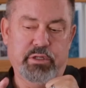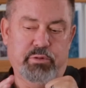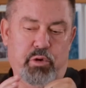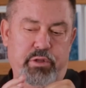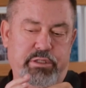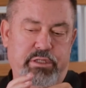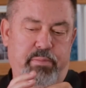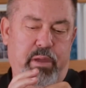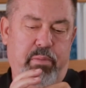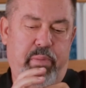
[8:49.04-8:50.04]
the, where the
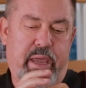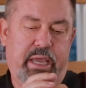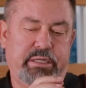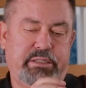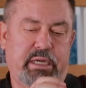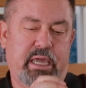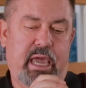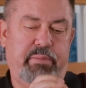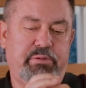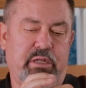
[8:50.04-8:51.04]
cement paste
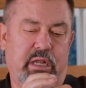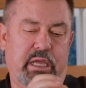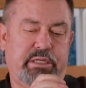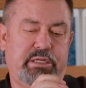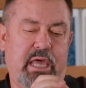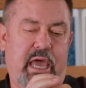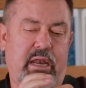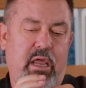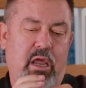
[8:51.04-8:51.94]
encapsulates that,